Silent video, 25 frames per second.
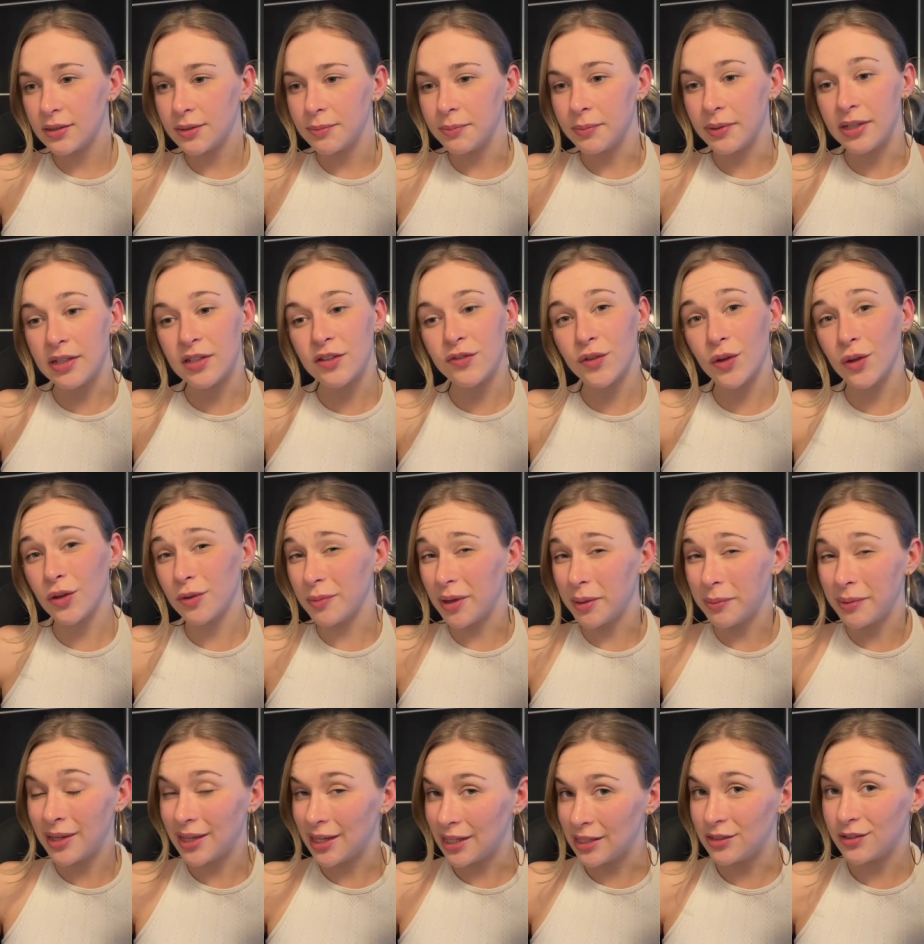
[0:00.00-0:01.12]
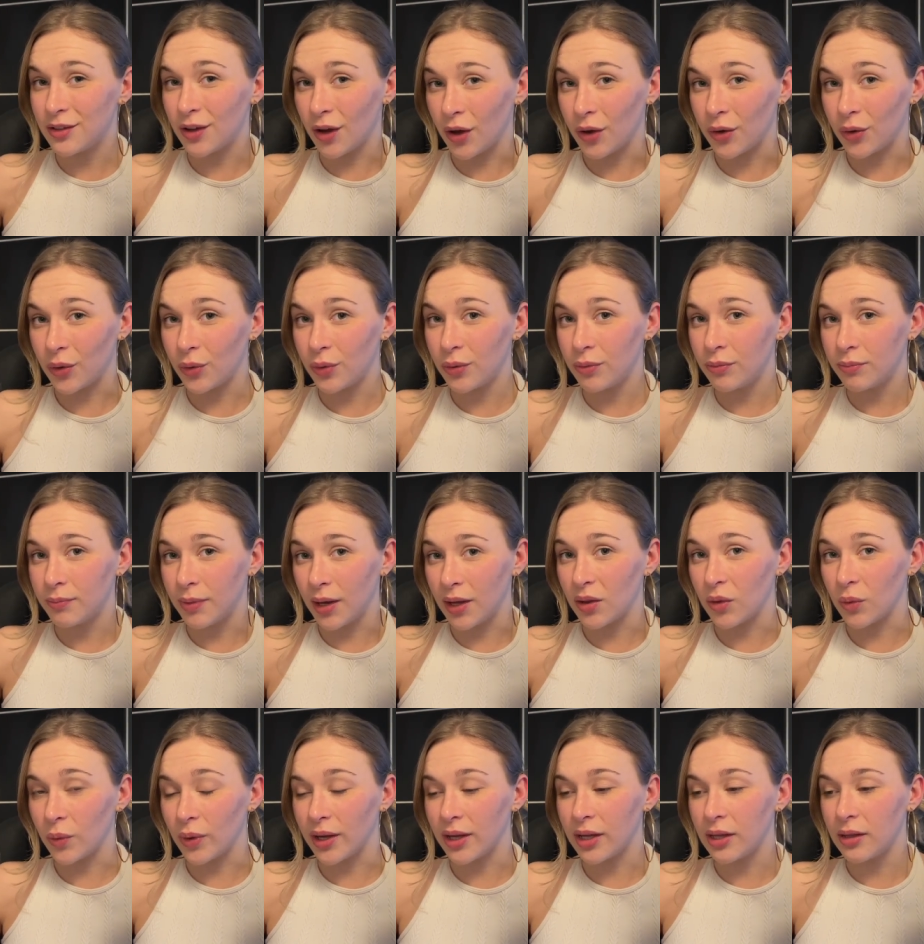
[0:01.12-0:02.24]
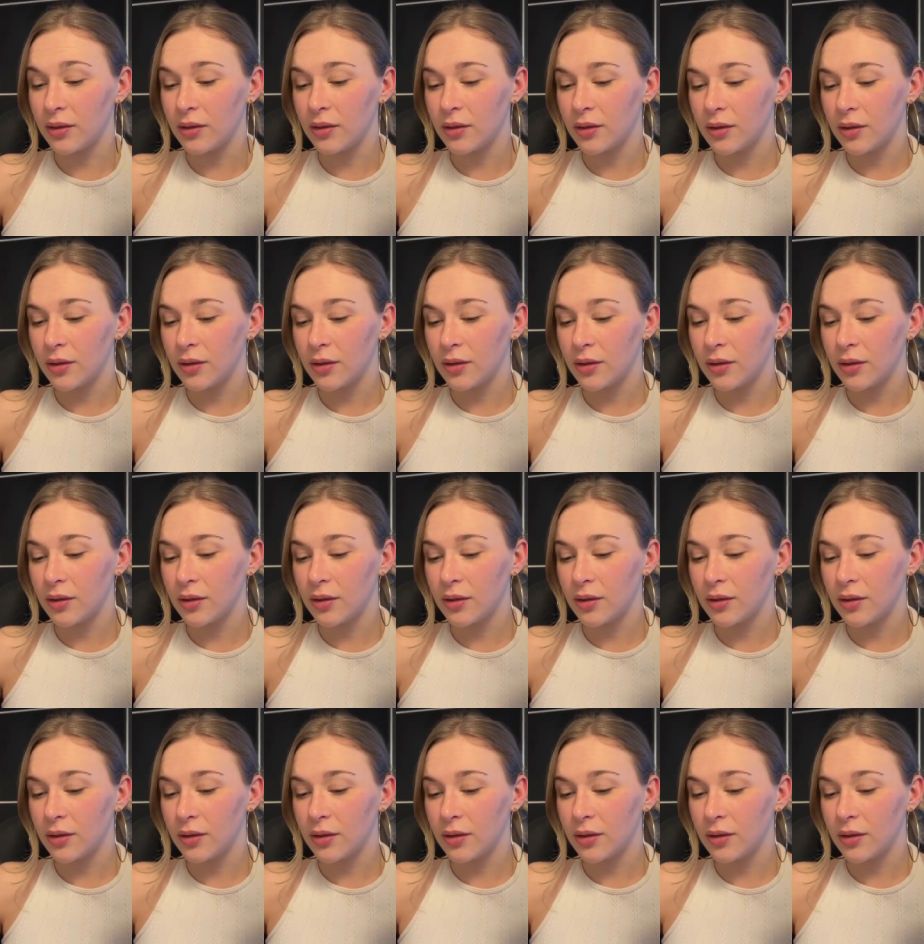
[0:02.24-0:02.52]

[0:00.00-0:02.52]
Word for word: but this feels maybe internal, by the way.